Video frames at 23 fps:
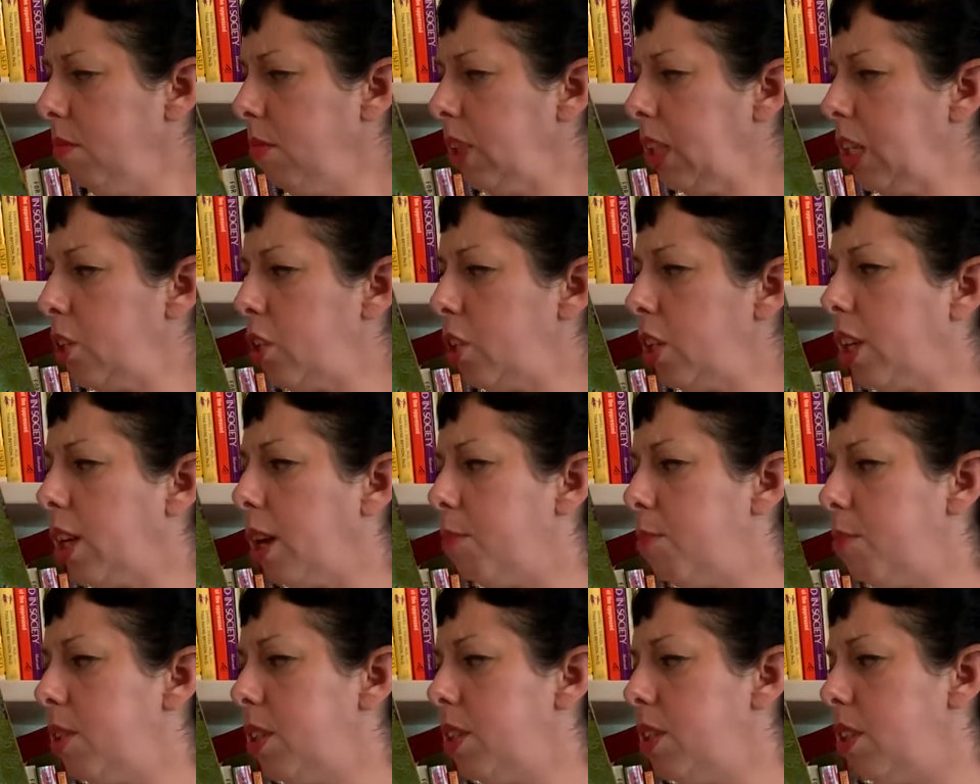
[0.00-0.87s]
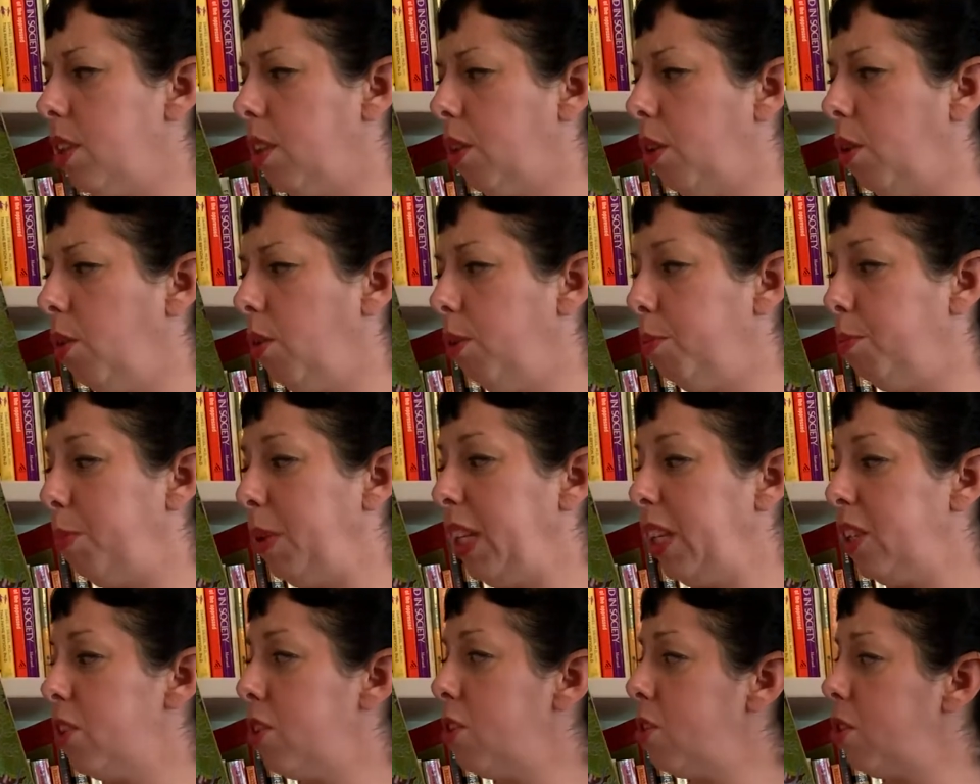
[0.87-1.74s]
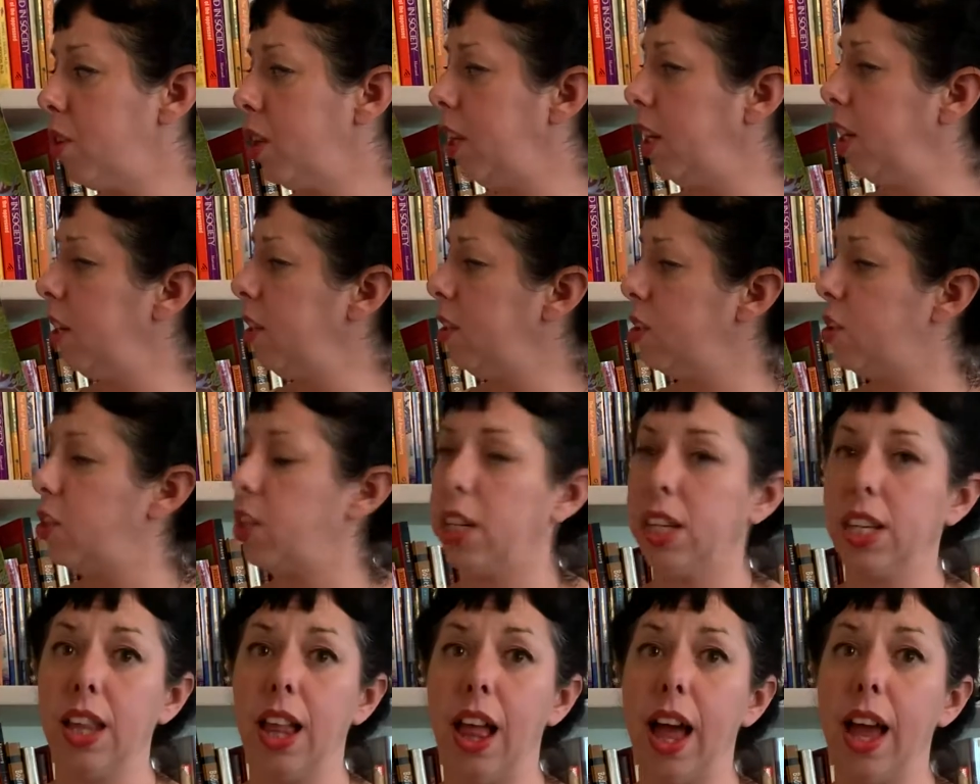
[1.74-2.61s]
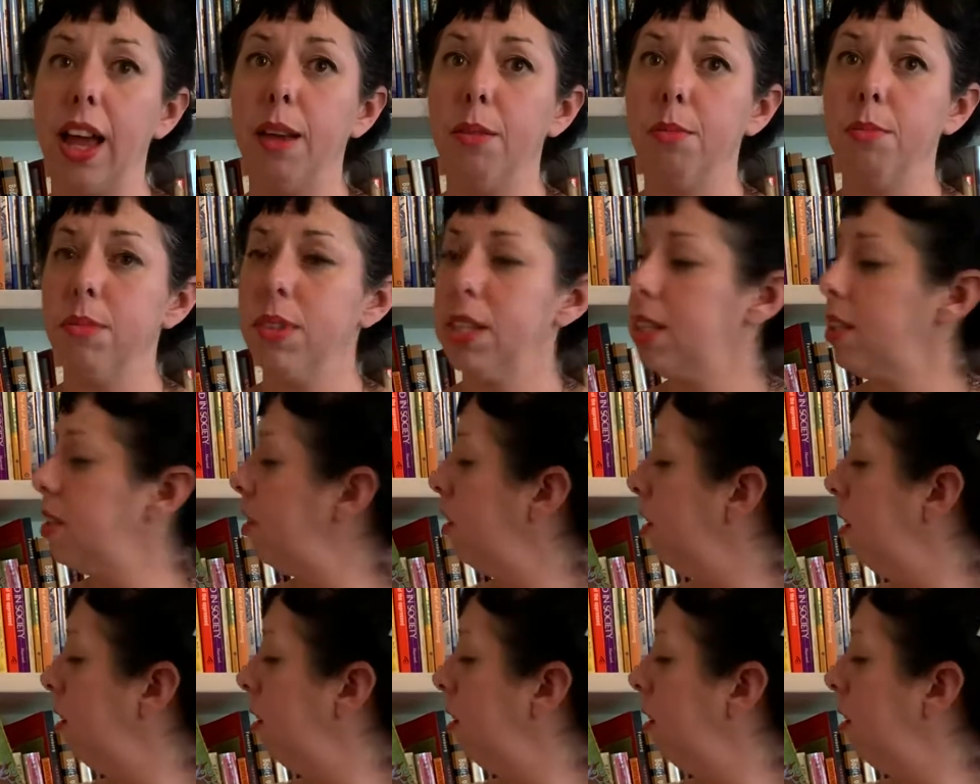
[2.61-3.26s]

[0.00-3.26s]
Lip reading: She comes to the old beech tree and she climbs.